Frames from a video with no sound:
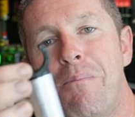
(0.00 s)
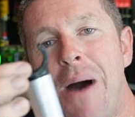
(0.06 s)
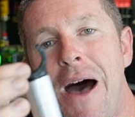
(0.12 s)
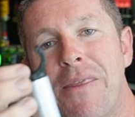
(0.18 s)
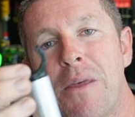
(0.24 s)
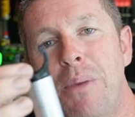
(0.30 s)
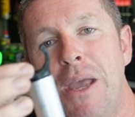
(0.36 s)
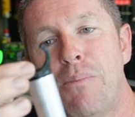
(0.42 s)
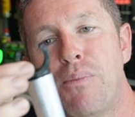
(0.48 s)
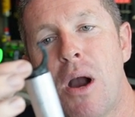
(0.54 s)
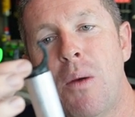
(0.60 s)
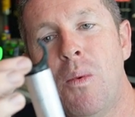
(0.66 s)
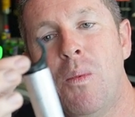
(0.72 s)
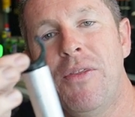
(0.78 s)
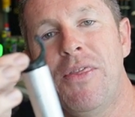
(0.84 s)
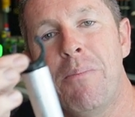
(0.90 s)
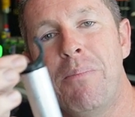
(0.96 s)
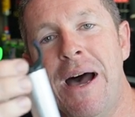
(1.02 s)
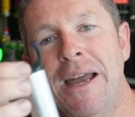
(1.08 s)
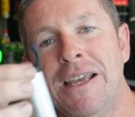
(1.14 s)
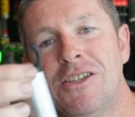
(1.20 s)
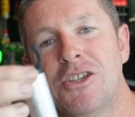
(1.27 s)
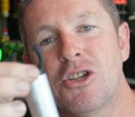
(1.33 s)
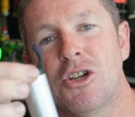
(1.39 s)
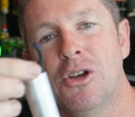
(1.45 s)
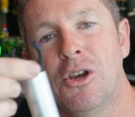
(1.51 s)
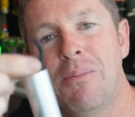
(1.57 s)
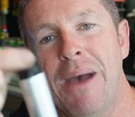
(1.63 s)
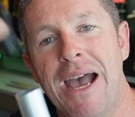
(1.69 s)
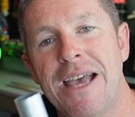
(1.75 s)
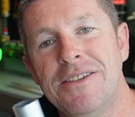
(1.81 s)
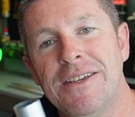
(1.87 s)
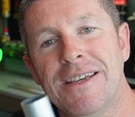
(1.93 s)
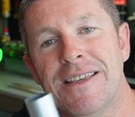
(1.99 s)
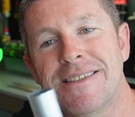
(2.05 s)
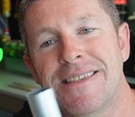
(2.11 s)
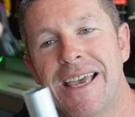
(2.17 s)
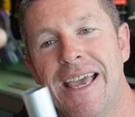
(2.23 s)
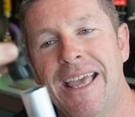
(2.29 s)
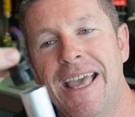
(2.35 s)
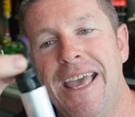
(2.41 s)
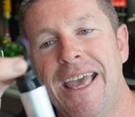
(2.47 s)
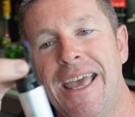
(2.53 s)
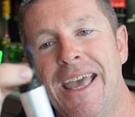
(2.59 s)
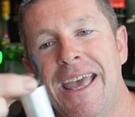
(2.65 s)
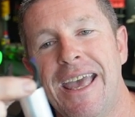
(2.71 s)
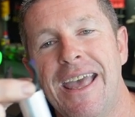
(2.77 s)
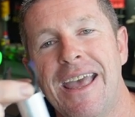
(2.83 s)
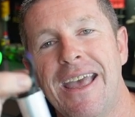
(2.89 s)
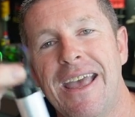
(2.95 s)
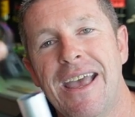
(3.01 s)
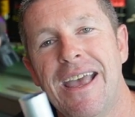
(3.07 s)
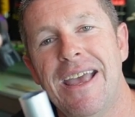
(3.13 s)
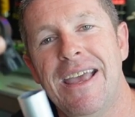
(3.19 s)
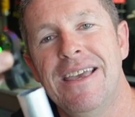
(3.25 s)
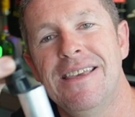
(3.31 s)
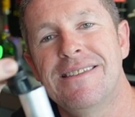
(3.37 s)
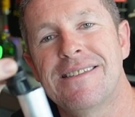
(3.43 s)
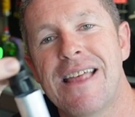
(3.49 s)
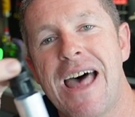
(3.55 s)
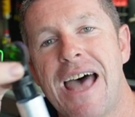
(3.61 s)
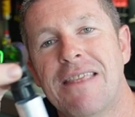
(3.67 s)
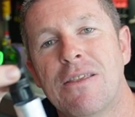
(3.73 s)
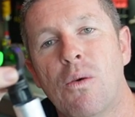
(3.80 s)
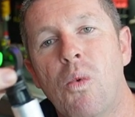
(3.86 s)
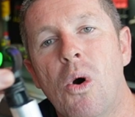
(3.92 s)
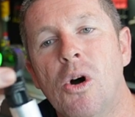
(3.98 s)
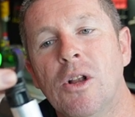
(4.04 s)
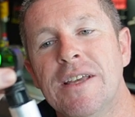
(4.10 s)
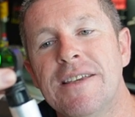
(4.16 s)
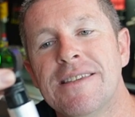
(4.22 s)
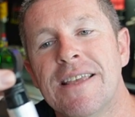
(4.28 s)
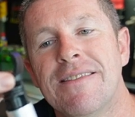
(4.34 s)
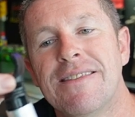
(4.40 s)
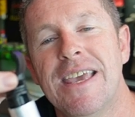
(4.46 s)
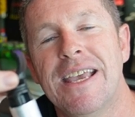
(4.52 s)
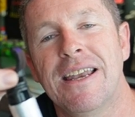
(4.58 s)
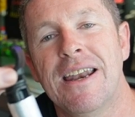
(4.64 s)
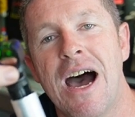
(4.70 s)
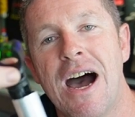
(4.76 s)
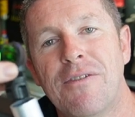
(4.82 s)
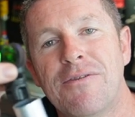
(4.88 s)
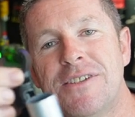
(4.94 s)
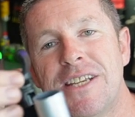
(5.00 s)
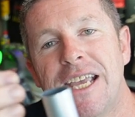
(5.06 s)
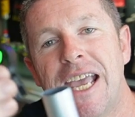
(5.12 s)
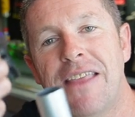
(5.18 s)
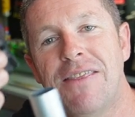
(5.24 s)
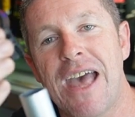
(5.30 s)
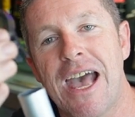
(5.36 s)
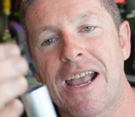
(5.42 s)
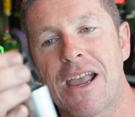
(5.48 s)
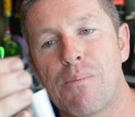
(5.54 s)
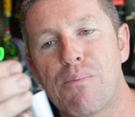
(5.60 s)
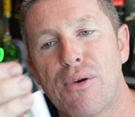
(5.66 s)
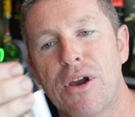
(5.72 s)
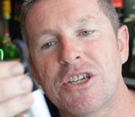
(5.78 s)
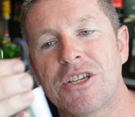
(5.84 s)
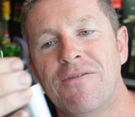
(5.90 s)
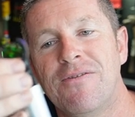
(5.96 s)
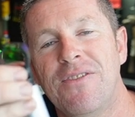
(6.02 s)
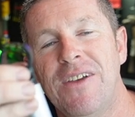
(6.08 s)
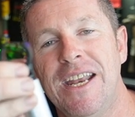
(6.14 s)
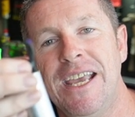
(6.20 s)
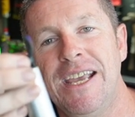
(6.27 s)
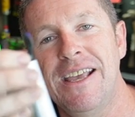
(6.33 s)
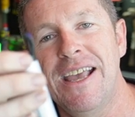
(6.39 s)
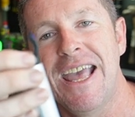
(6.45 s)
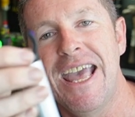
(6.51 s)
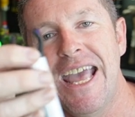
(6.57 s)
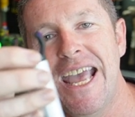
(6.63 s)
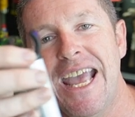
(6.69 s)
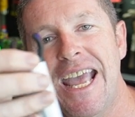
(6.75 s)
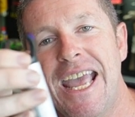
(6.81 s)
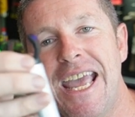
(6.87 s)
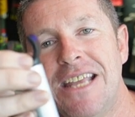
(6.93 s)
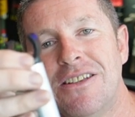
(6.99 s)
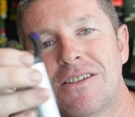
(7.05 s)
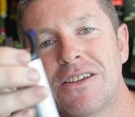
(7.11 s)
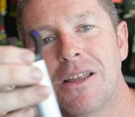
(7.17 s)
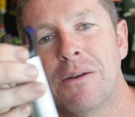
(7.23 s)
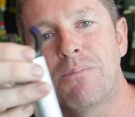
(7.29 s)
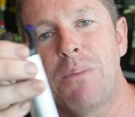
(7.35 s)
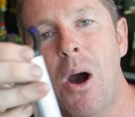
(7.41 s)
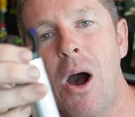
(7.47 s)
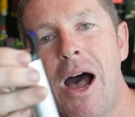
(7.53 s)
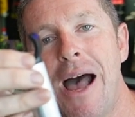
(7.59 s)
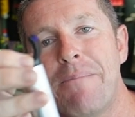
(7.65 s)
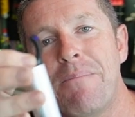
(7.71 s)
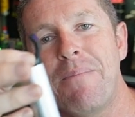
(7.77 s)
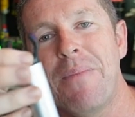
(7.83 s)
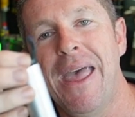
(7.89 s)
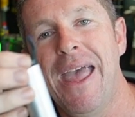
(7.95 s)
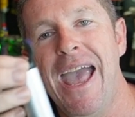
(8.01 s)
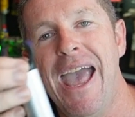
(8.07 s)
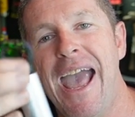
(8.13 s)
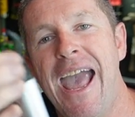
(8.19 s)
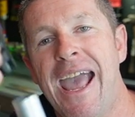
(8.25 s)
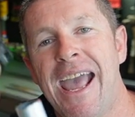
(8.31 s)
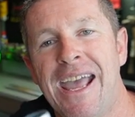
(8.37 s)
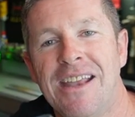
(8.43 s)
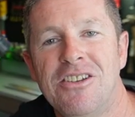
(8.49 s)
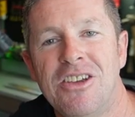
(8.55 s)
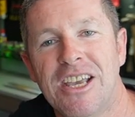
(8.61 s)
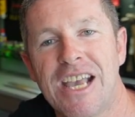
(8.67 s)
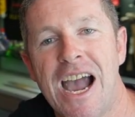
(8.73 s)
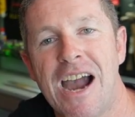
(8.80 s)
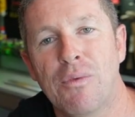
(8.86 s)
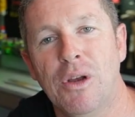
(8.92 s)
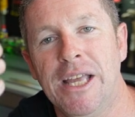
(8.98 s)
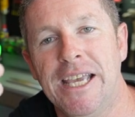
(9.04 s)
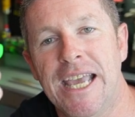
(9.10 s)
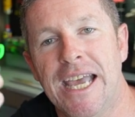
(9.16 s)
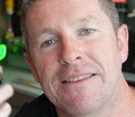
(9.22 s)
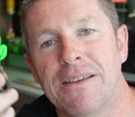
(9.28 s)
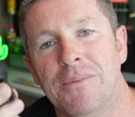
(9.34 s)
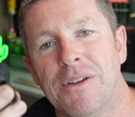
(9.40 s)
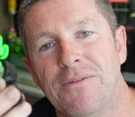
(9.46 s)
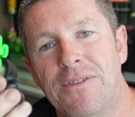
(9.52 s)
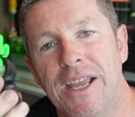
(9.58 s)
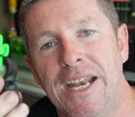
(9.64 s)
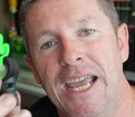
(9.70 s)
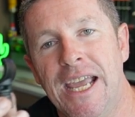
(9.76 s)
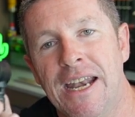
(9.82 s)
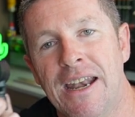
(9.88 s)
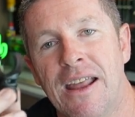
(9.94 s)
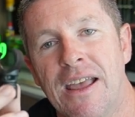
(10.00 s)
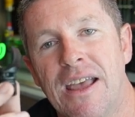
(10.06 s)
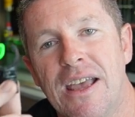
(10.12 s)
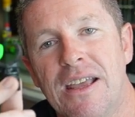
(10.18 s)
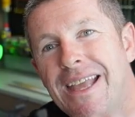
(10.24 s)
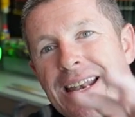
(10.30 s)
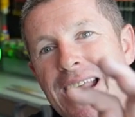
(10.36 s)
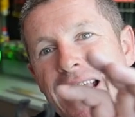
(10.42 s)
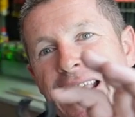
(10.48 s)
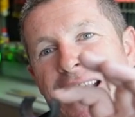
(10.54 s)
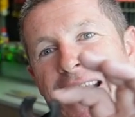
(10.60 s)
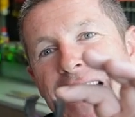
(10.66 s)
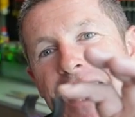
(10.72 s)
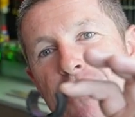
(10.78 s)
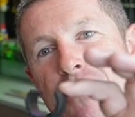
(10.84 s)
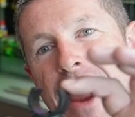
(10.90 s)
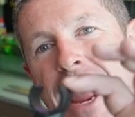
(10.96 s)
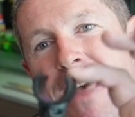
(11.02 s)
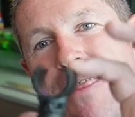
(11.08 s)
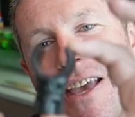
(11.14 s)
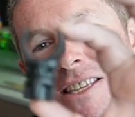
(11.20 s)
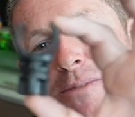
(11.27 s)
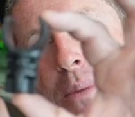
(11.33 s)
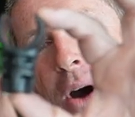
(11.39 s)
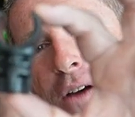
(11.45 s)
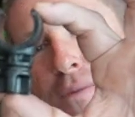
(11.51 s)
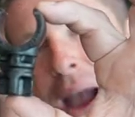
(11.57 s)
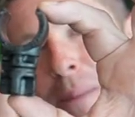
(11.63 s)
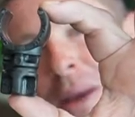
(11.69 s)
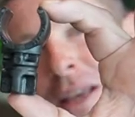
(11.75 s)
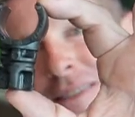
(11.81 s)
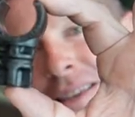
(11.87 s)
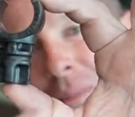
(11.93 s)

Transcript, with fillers: But the big problem with the Bunnings tube, as you can see here, is that the wall isn't thick enough to get that compression fitting into the pipe, and you can't really get them to fit in. Now you can get around this by wrapping